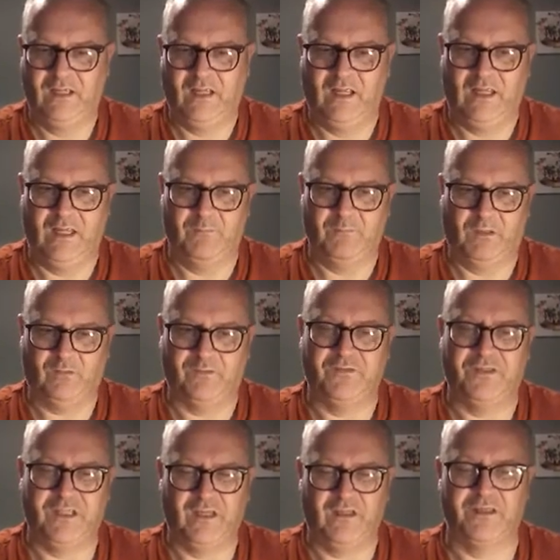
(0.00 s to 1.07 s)
A lot
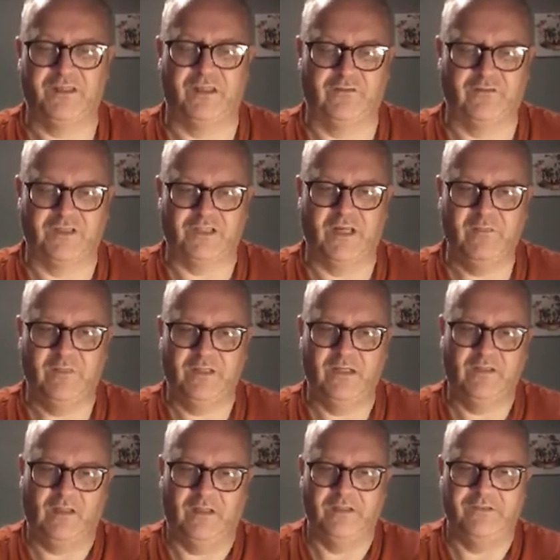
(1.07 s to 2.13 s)
of jealousy and resentment
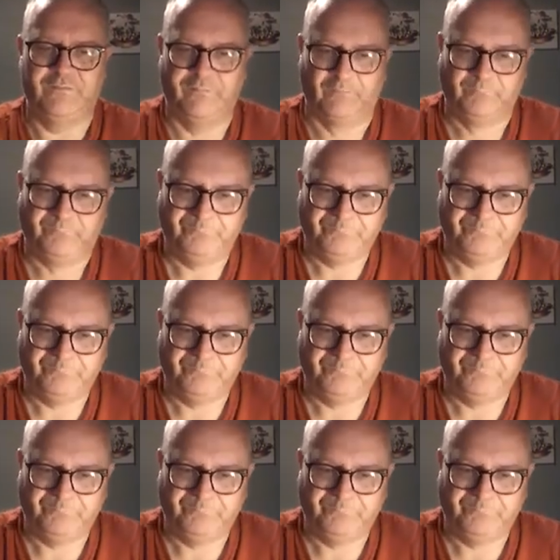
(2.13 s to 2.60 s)
in life.